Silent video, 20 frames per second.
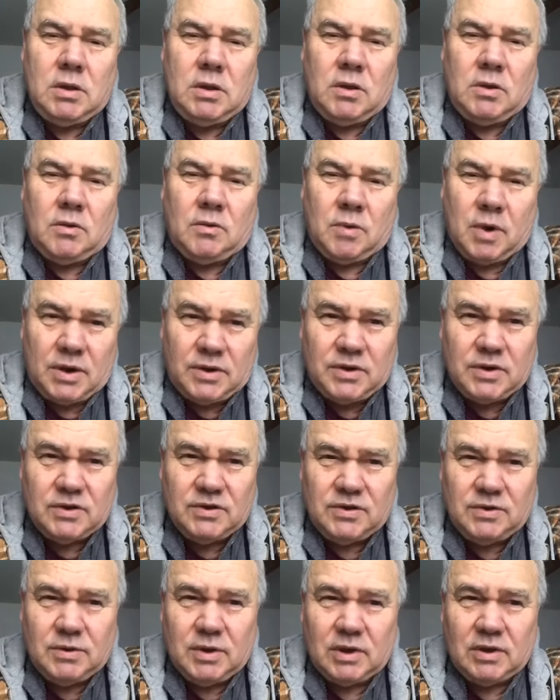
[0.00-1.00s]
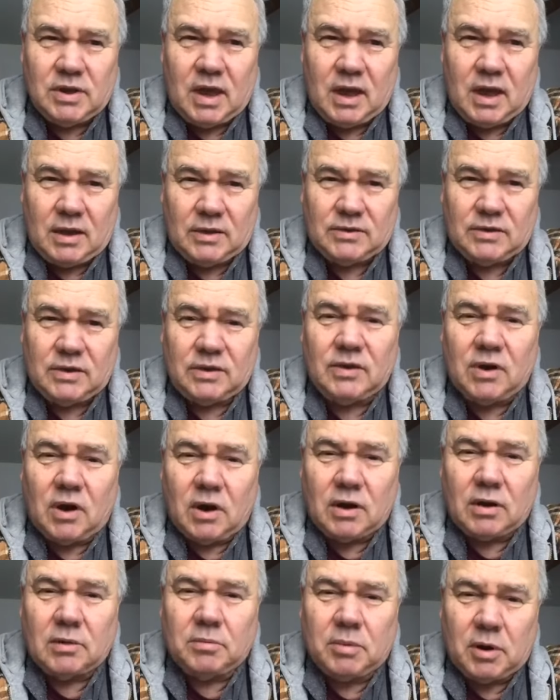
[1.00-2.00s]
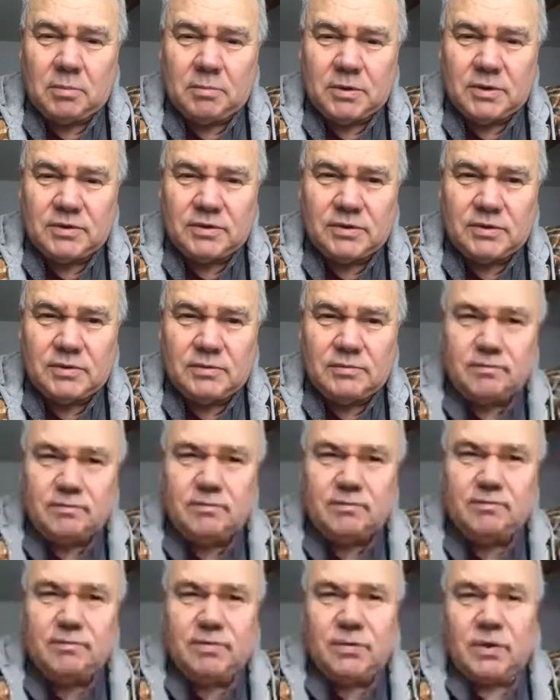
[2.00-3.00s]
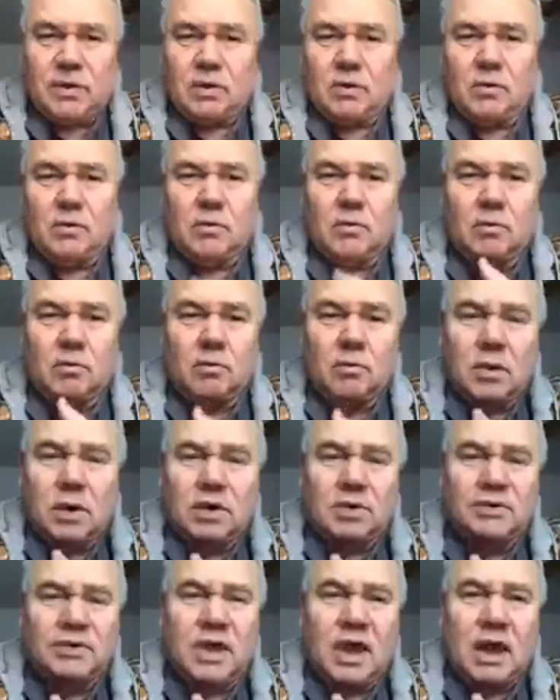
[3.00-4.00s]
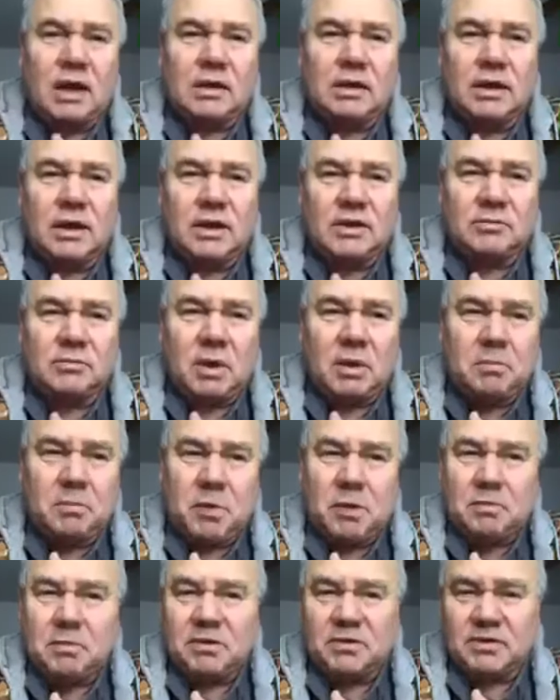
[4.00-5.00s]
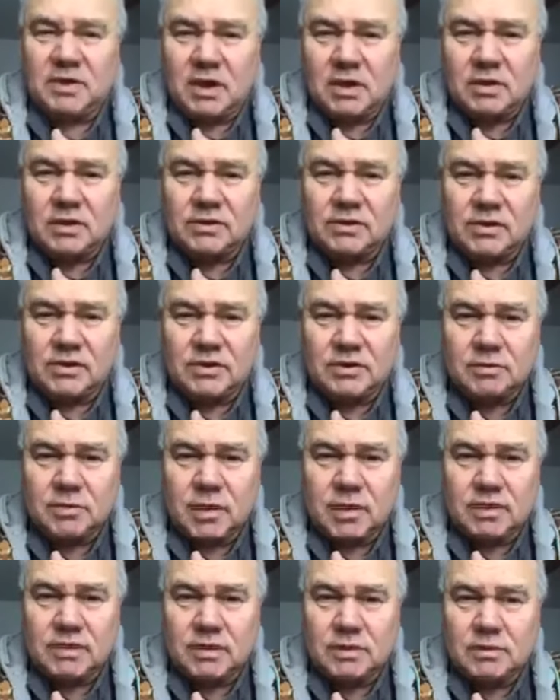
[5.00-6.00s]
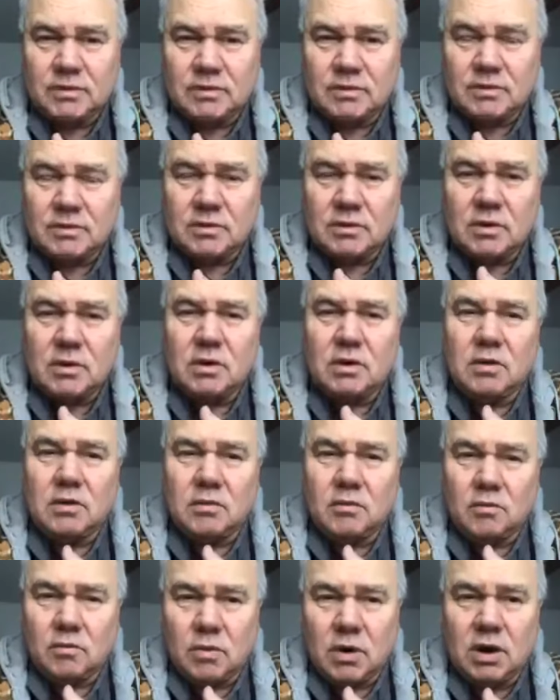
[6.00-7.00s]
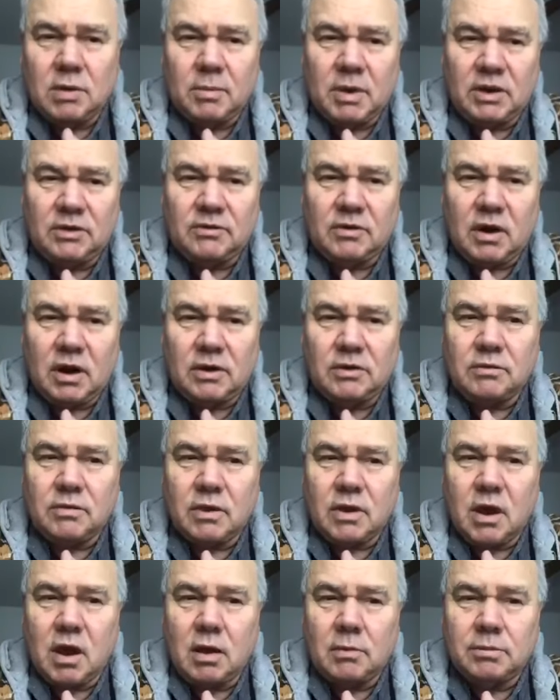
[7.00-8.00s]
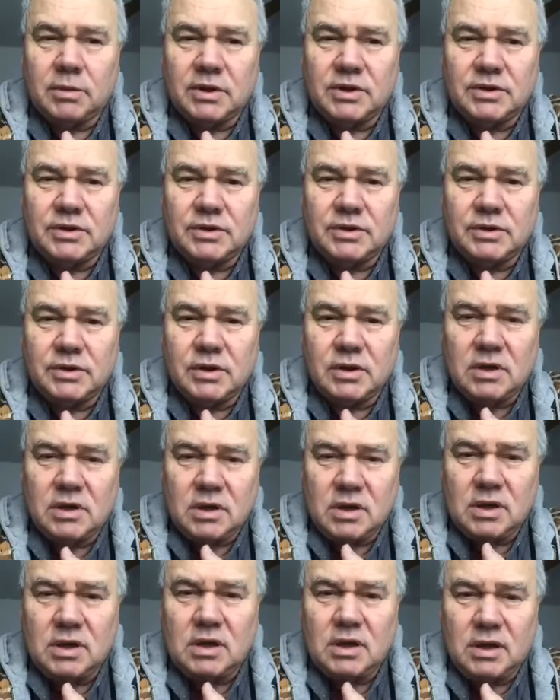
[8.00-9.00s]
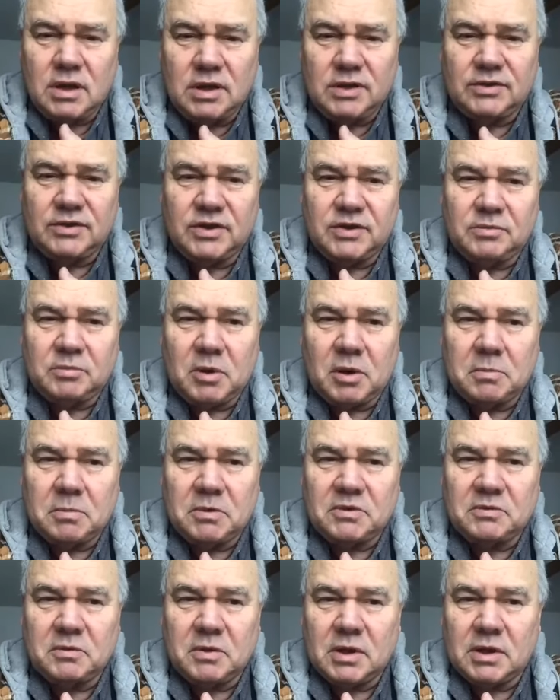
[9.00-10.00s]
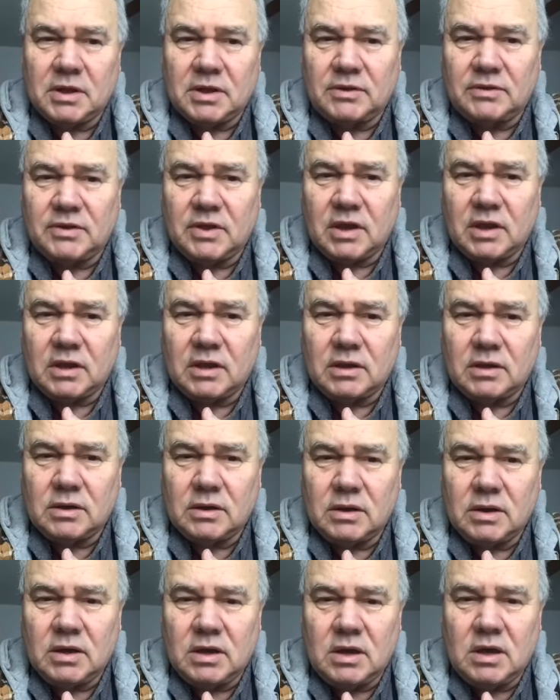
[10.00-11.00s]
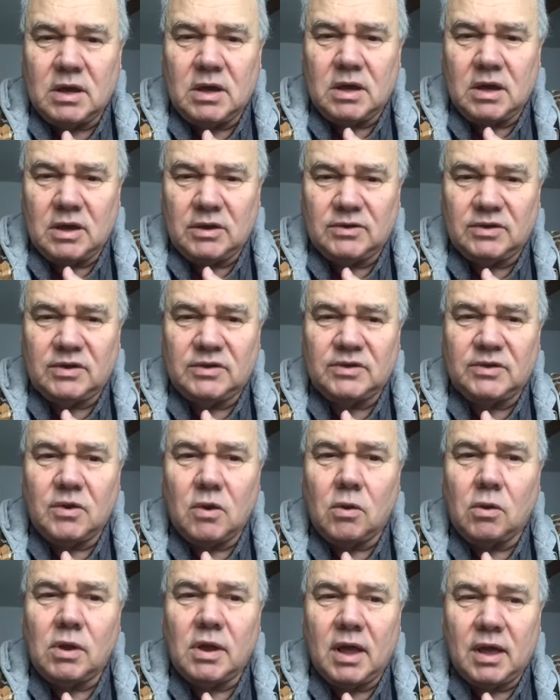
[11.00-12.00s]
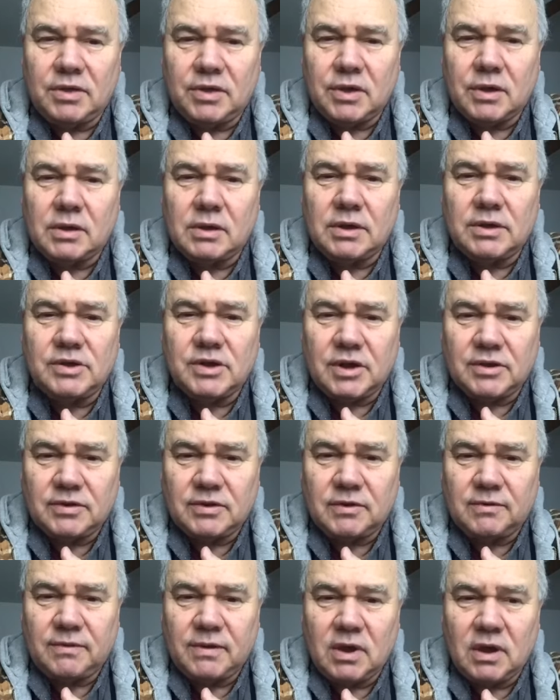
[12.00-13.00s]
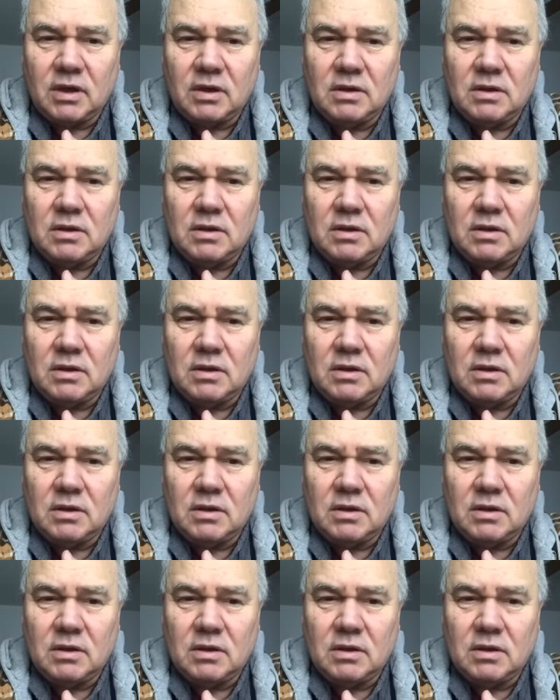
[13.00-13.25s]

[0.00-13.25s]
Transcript: Questions you can ask to target purpose. What exactly is my purpose in this situation? What am I trying to accomplish? Is this purpose realistic? Is this goal ethically justified?